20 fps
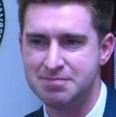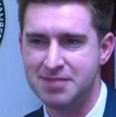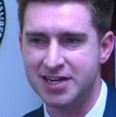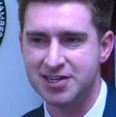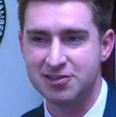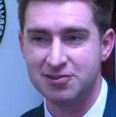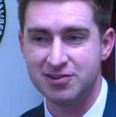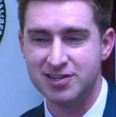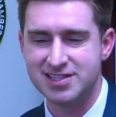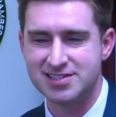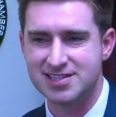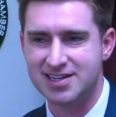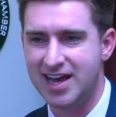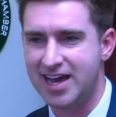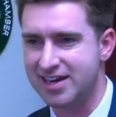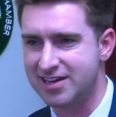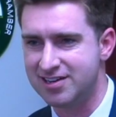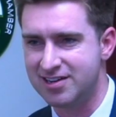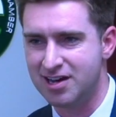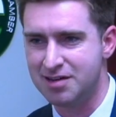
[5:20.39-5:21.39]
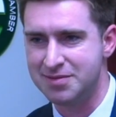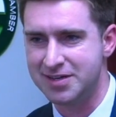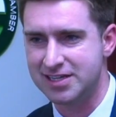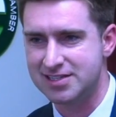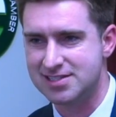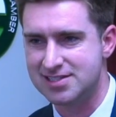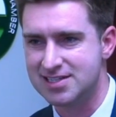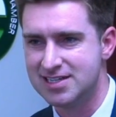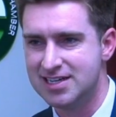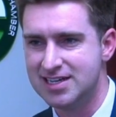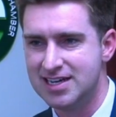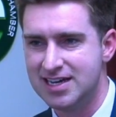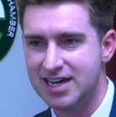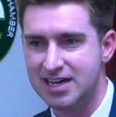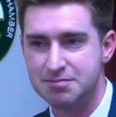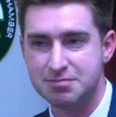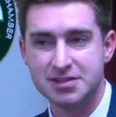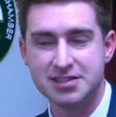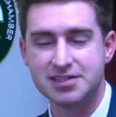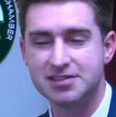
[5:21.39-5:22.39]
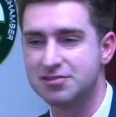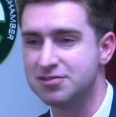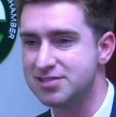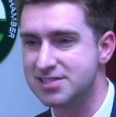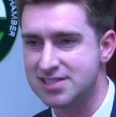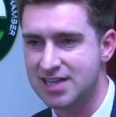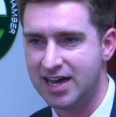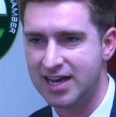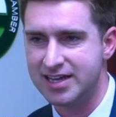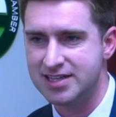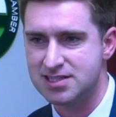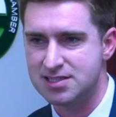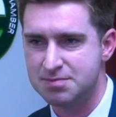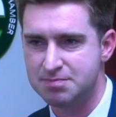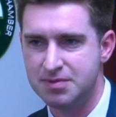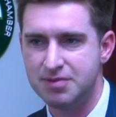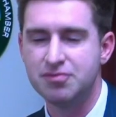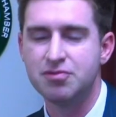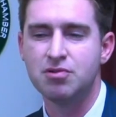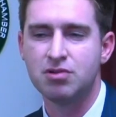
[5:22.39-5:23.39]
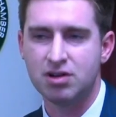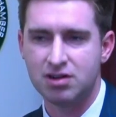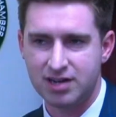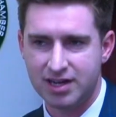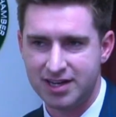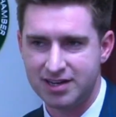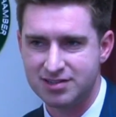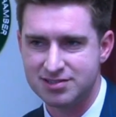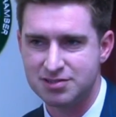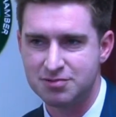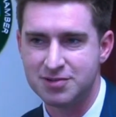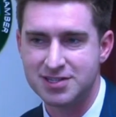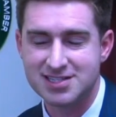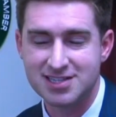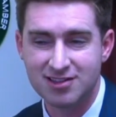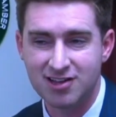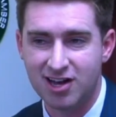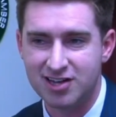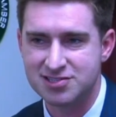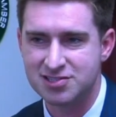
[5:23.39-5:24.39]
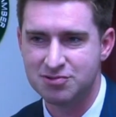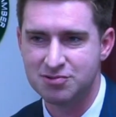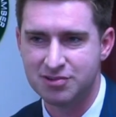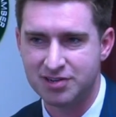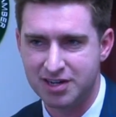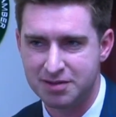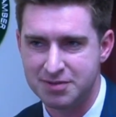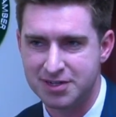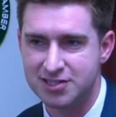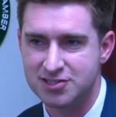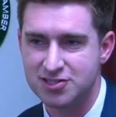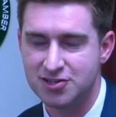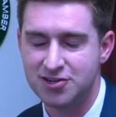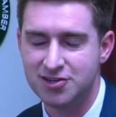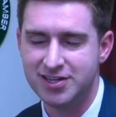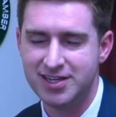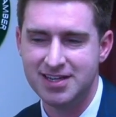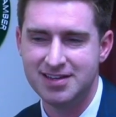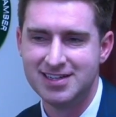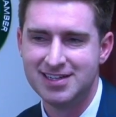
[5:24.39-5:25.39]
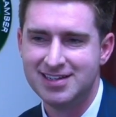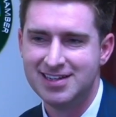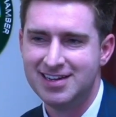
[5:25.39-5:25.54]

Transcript: My degree is in economics and political science before I also went to law school, and I'm an attorney.